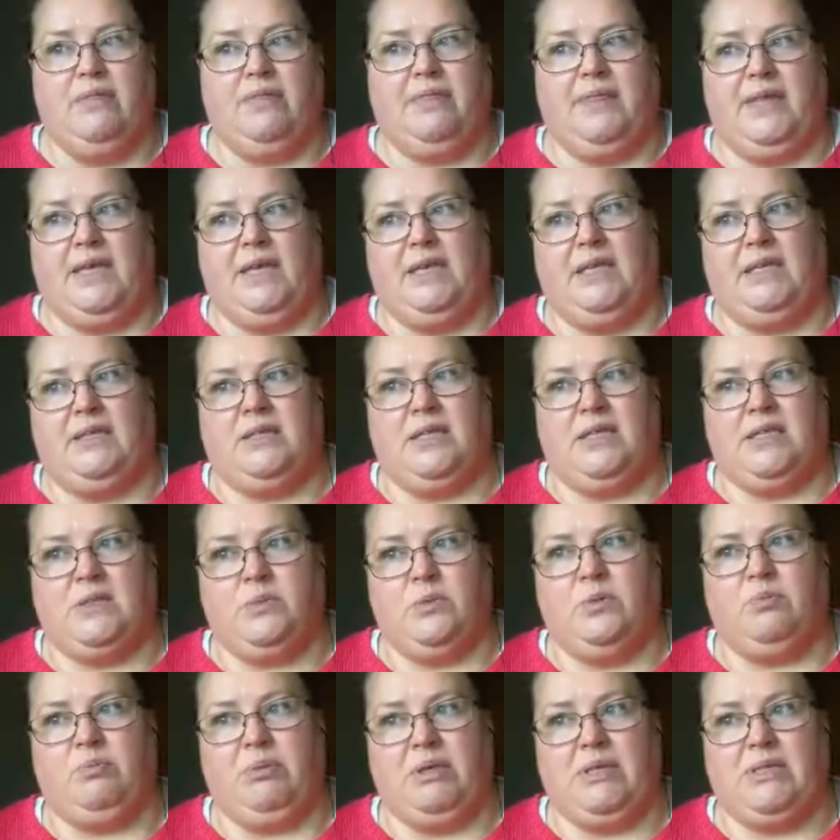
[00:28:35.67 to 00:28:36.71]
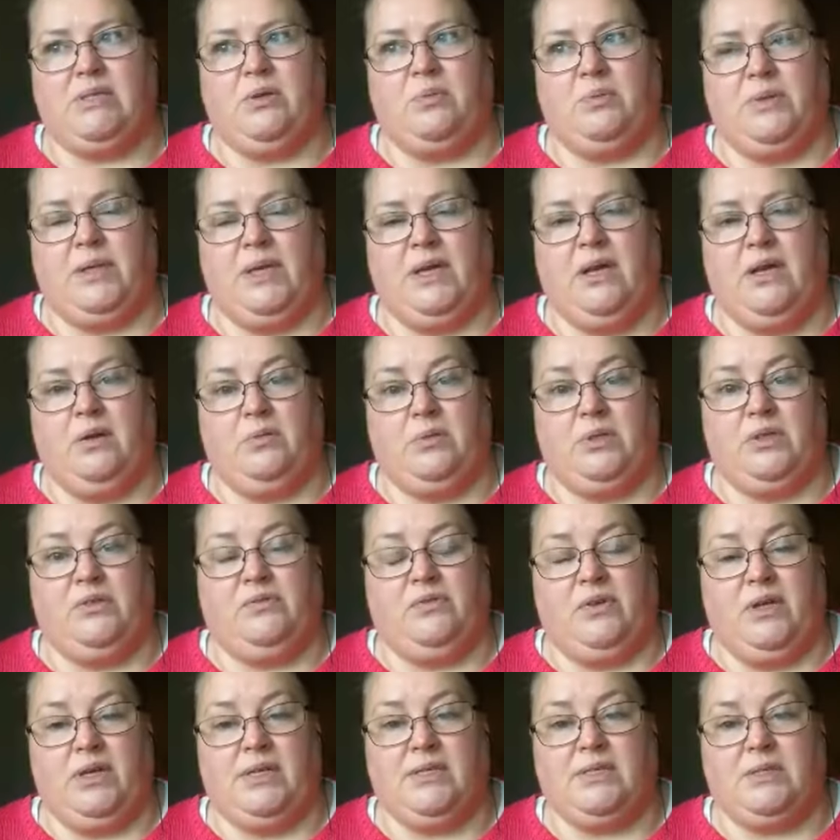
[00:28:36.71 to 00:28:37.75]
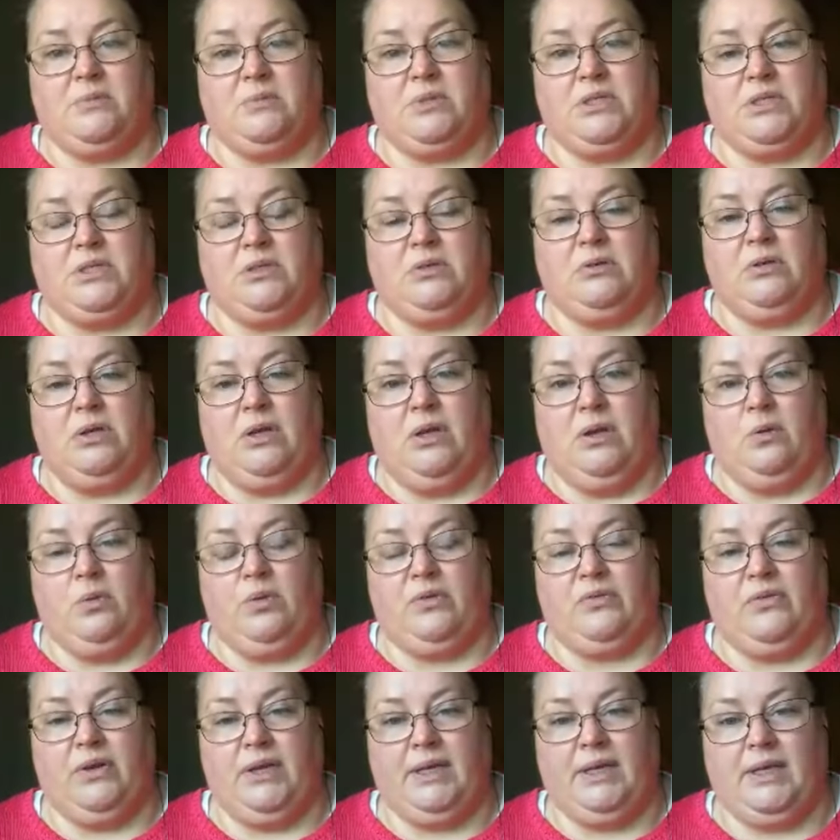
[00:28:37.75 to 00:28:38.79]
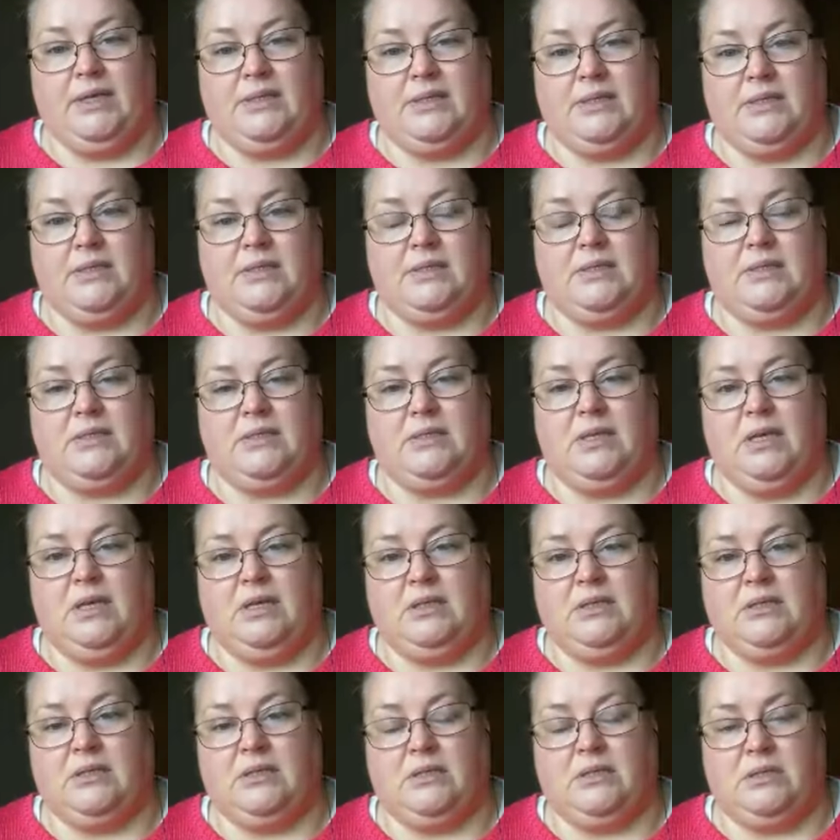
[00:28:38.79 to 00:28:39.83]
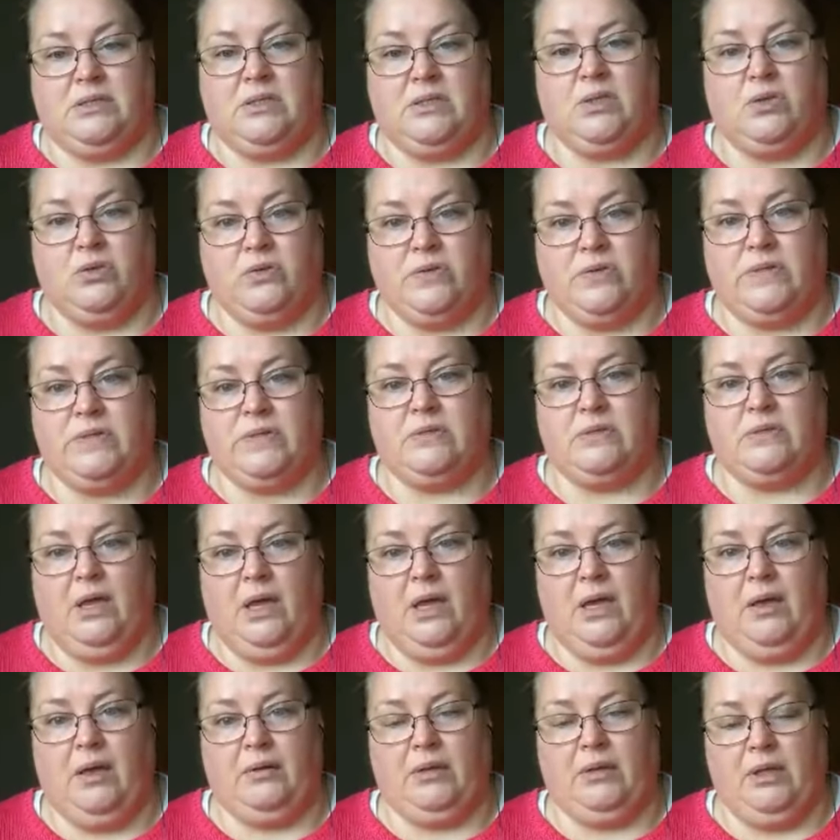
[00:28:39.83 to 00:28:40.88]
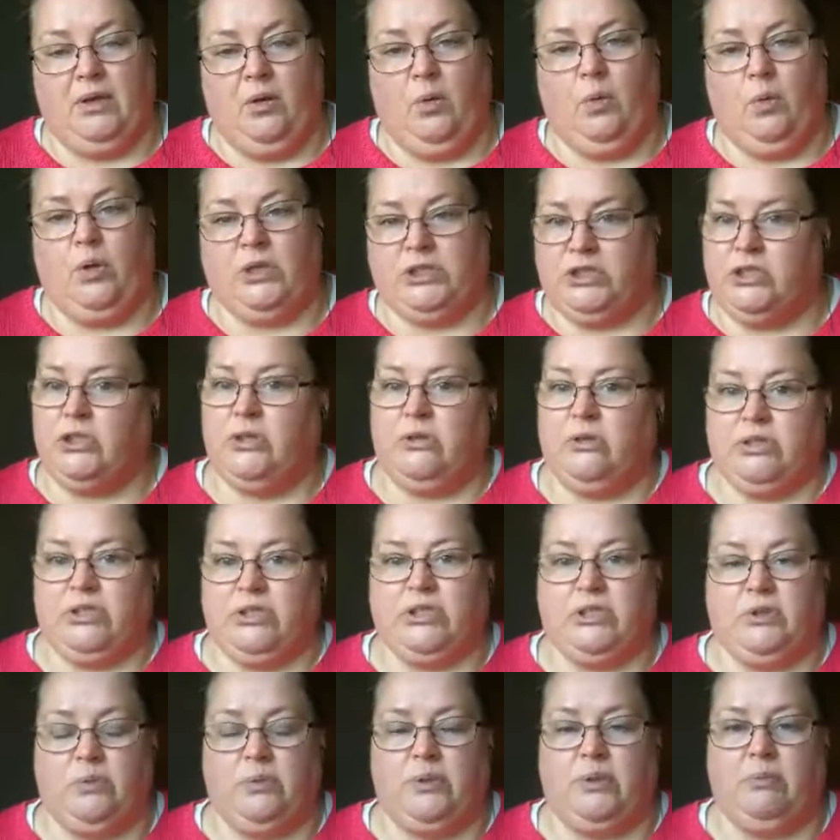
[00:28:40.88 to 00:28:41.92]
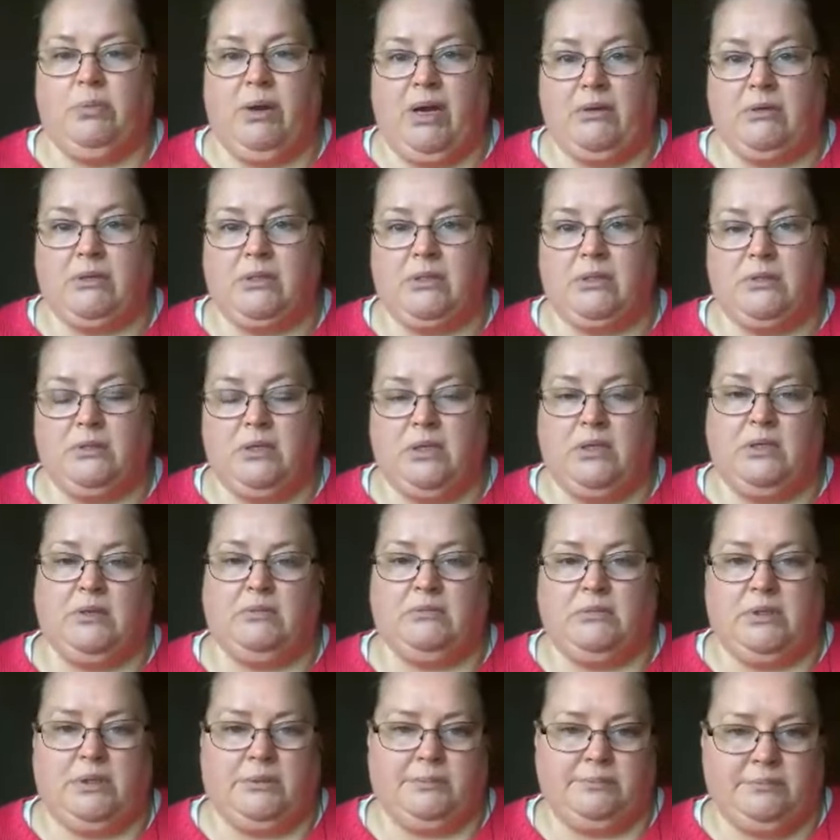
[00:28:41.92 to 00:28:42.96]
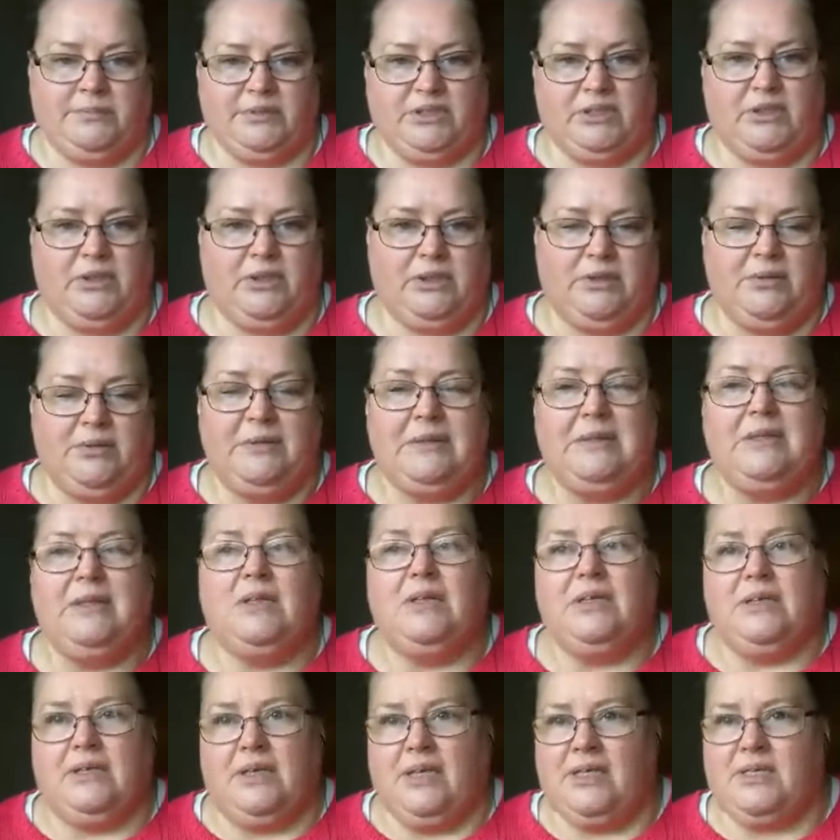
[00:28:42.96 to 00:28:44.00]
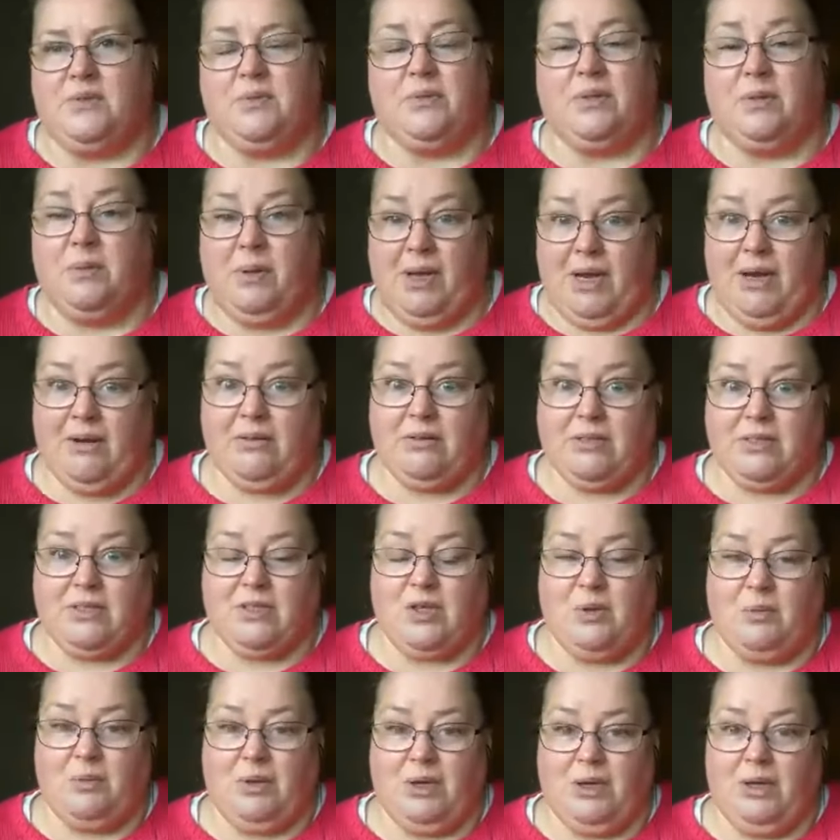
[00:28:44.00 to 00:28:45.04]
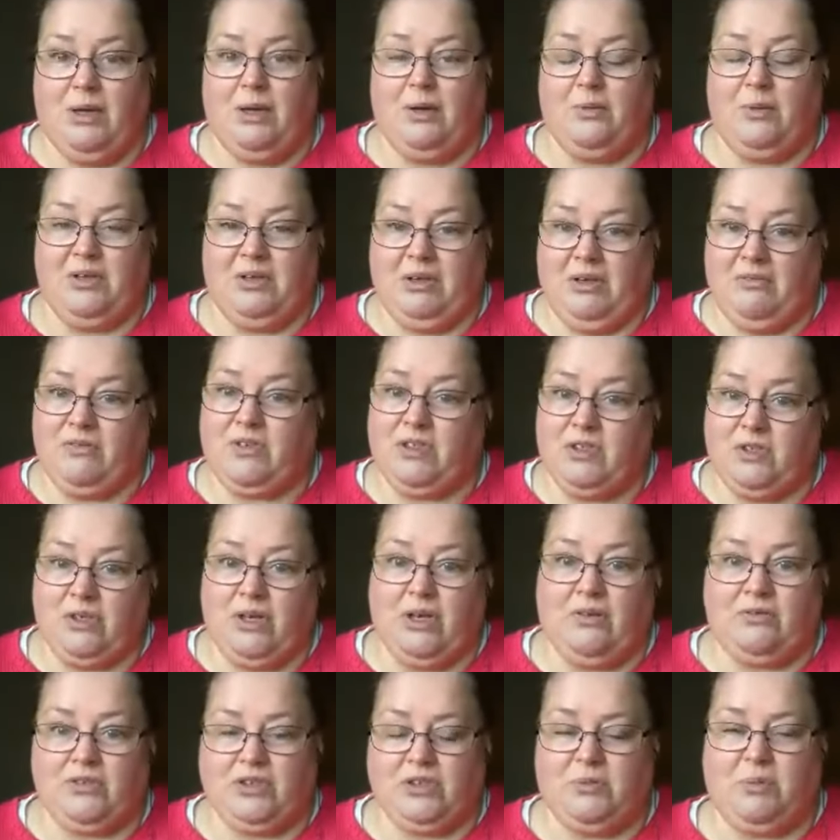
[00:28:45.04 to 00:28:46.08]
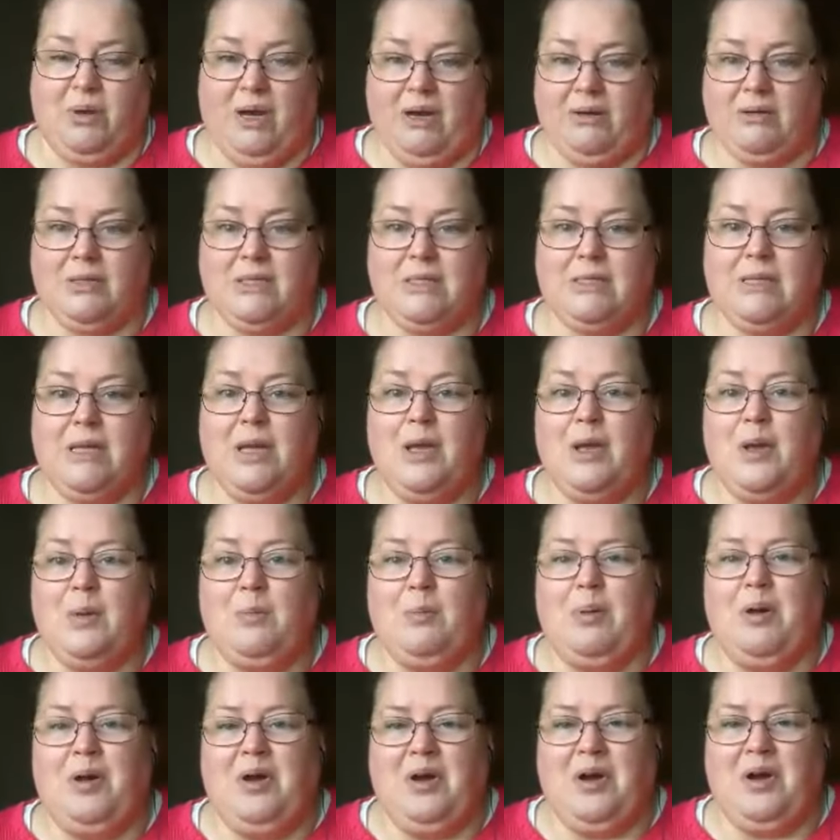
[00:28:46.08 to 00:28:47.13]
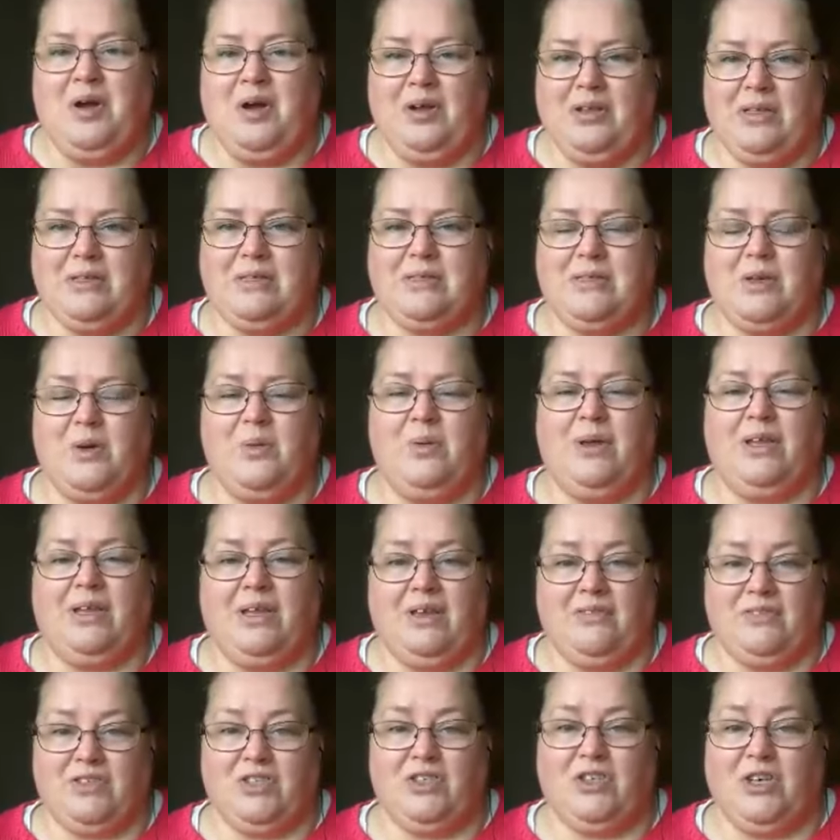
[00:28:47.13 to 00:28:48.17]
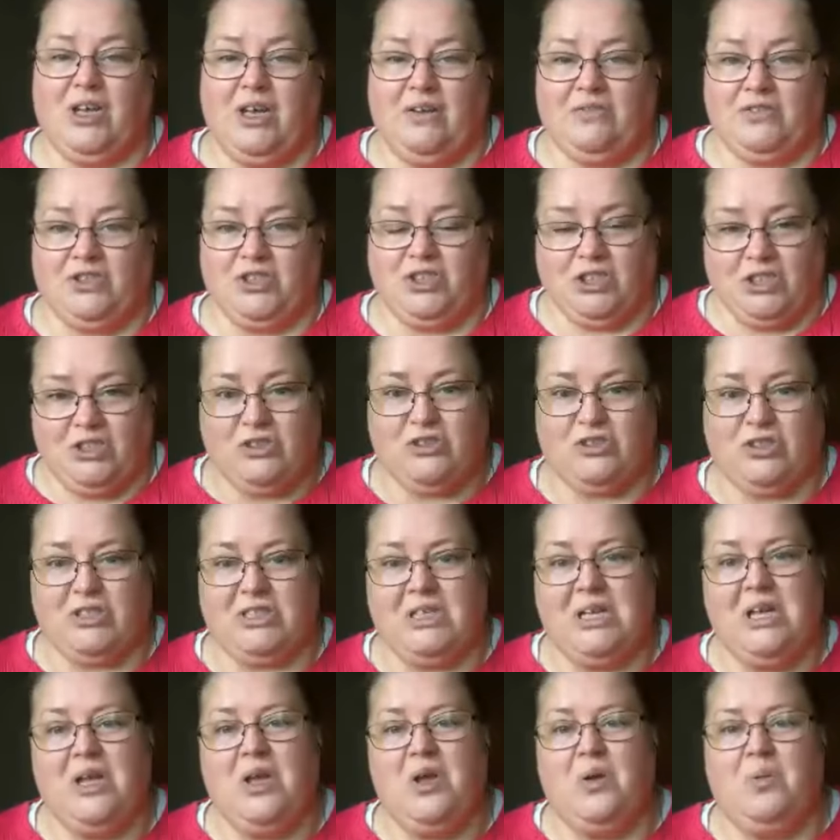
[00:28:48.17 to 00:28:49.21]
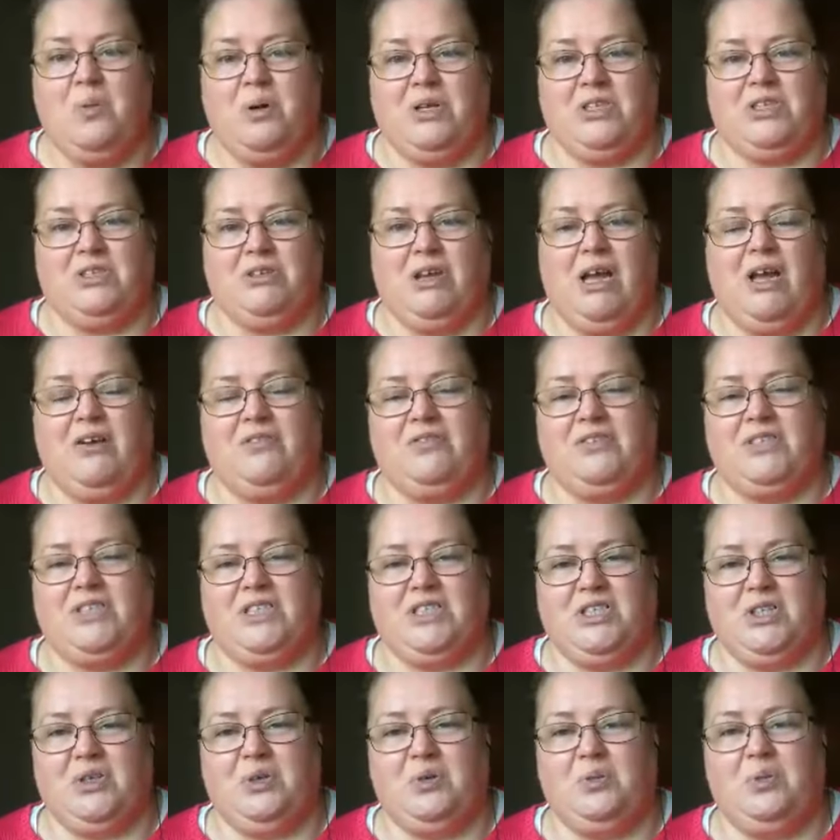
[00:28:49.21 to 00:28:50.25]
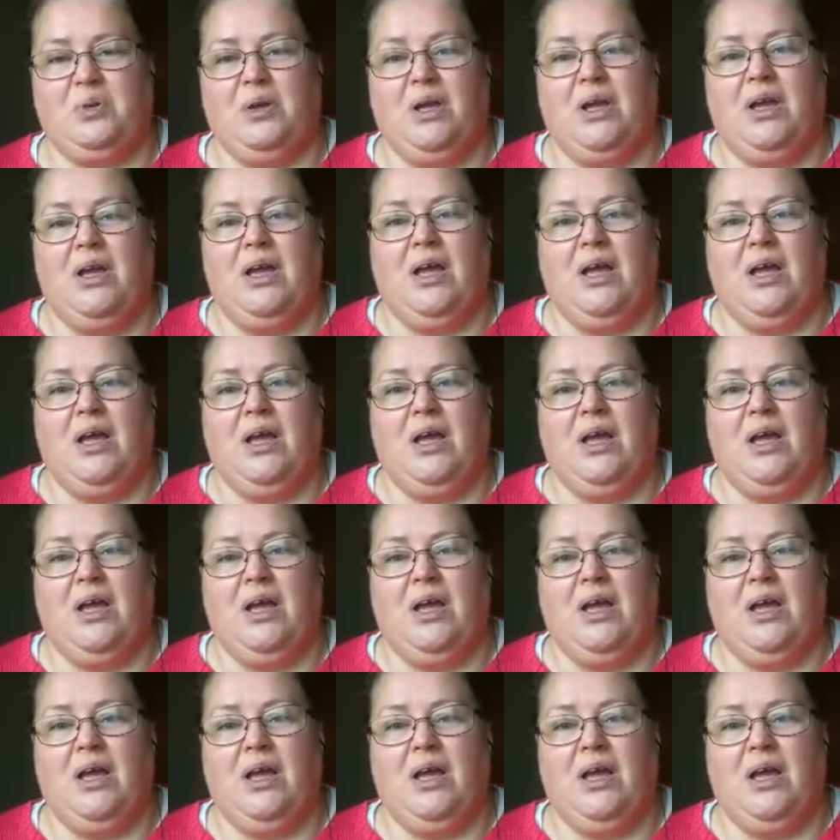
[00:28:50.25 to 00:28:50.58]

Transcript: This would be something I would advise them to do along with finances, is to discuss, what you're going to do when the parents, when the parents come along, when you have to look after your parents, but also when you have to look after children, what you have to do